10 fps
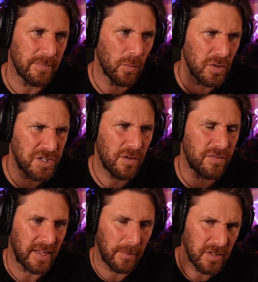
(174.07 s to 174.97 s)
But what do you
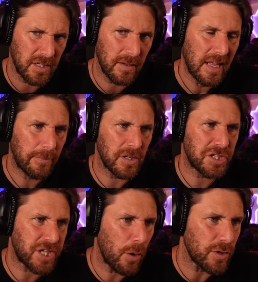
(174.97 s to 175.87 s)
think? I'm going to I'm going to
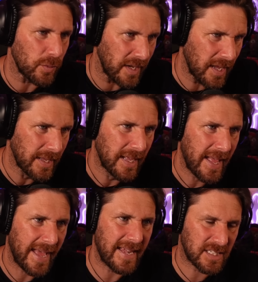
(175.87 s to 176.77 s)
show you it,
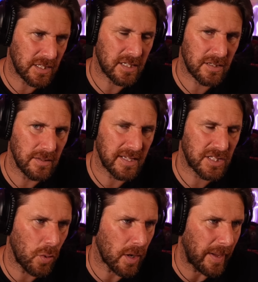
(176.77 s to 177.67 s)
and let's just let's
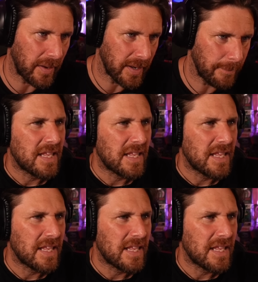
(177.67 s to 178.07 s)
talk about it.